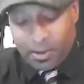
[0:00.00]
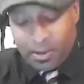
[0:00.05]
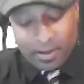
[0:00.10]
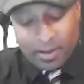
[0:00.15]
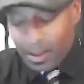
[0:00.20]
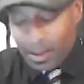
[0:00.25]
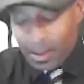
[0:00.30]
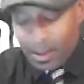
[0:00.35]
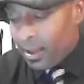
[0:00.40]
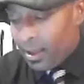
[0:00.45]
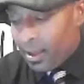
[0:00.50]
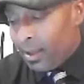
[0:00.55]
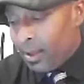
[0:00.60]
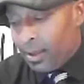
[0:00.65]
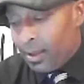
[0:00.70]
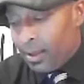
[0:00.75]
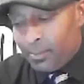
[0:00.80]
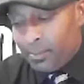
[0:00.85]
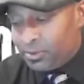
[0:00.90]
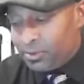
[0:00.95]
I, I,
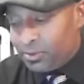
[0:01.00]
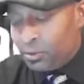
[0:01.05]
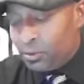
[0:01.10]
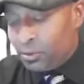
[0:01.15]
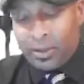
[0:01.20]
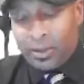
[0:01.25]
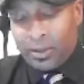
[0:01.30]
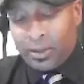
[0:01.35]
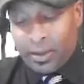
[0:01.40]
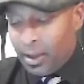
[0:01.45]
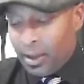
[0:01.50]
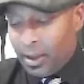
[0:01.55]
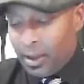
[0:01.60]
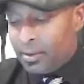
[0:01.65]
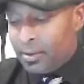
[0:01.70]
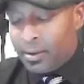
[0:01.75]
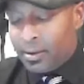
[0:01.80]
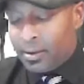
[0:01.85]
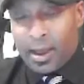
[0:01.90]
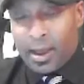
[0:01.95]
absolutely.
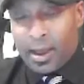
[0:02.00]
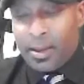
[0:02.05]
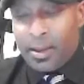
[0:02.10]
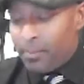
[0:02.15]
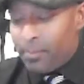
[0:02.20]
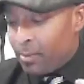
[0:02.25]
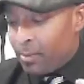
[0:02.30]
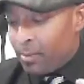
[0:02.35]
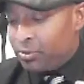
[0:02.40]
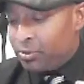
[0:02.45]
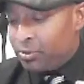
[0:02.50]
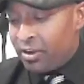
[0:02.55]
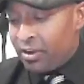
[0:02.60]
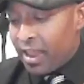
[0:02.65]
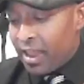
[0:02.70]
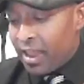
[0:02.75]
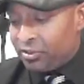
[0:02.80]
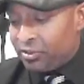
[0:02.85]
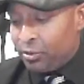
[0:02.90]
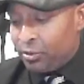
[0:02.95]
I, I, was going to
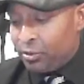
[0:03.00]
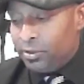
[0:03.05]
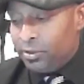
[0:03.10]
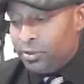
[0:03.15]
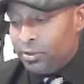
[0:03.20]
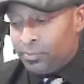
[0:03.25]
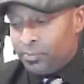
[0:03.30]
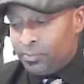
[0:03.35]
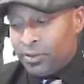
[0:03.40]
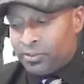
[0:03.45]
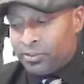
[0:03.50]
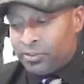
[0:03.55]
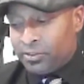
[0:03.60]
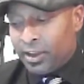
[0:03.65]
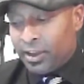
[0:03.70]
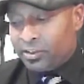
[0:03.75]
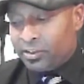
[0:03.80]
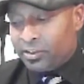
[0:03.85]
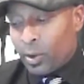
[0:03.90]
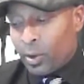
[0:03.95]
ask you this this
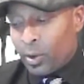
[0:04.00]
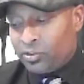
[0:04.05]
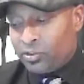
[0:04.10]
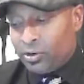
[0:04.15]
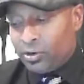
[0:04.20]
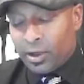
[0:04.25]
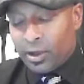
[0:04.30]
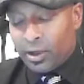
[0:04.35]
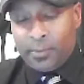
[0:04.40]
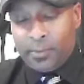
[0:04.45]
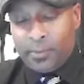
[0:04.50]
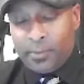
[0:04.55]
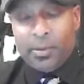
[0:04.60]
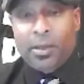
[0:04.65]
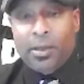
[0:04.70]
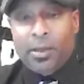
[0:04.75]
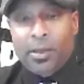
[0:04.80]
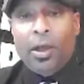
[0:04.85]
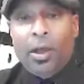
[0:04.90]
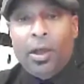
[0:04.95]
next question on
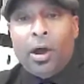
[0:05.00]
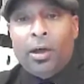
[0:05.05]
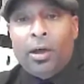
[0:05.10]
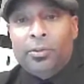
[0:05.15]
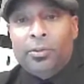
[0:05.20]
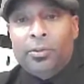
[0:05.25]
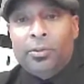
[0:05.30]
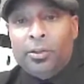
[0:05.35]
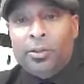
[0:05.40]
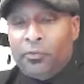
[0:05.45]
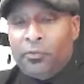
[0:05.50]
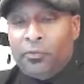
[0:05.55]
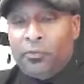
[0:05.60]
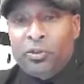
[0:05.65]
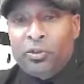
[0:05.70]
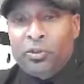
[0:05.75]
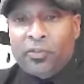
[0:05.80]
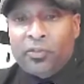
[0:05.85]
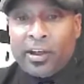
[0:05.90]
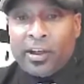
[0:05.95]
on on the
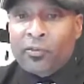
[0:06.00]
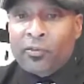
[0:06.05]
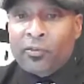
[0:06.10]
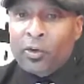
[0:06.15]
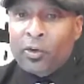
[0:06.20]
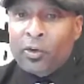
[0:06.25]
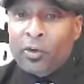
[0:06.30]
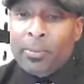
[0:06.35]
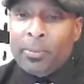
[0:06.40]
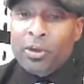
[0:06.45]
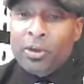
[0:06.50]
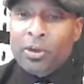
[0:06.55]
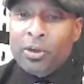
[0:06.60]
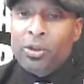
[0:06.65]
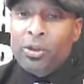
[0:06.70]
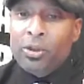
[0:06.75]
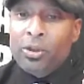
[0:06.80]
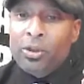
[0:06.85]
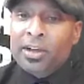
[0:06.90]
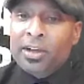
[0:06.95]
future of California, but you
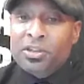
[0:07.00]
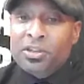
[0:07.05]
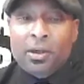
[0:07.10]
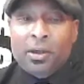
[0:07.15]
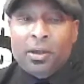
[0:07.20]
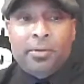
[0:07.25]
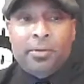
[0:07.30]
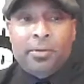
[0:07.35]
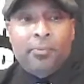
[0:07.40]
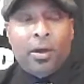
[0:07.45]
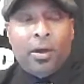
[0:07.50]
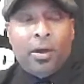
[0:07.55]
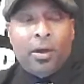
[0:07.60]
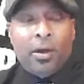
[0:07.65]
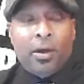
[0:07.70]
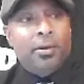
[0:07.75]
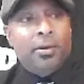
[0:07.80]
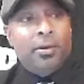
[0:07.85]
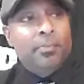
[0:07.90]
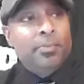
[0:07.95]
you touched on
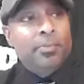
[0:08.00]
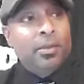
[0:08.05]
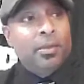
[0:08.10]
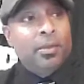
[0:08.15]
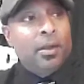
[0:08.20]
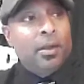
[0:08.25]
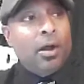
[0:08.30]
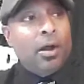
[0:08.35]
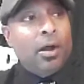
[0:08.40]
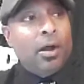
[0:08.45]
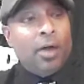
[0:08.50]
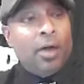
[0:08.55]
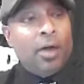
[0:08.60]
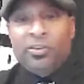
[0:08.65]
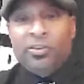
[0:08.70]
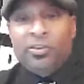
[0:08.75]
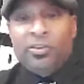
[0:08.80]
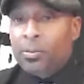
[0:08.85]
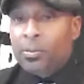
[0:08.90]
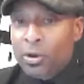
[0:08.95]
on on
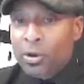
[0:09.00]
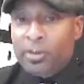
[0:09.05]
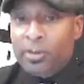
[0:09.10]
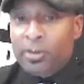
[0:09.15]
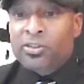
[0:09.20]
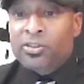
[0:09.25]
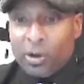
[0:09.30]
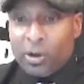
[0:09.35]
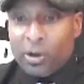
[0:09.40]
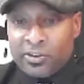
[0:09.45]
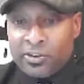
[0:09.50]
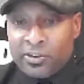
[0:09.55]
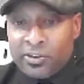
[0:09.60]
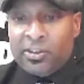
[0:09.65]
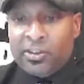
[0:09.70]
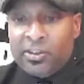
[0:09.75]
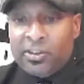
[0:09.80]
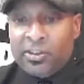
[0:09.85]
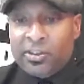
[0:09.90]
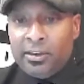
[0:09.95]
these community services
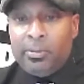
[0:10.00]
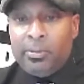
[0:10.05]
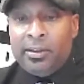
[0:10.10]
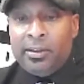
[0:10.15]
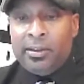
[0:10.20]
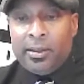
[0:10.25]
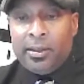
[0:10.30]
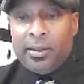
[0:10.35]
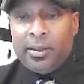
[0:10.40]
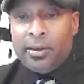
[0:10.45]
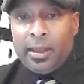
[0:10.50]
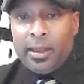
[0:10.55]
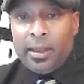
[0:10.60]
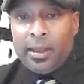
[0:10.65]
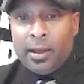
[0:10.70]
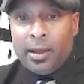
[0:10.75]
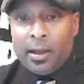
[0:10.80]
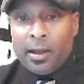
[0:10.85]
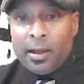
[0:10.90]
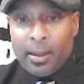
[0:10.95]
that need to be in,
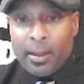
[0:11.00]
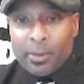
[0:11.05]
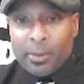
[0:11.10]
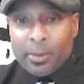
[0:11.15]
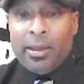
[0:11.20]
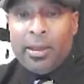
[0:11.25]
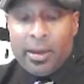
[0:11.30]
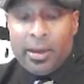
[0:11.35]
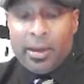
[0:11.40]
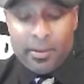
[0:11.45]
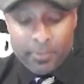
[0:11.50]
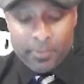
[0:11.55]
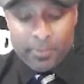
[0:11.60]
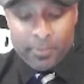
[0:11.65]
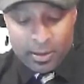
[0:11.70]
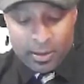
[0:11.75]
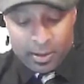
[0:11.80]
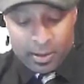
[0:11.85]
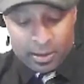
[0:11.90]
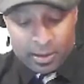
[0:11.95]
uh, implemented
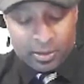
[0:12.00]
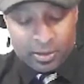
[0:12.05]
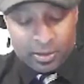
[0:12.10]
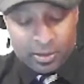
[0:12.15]
to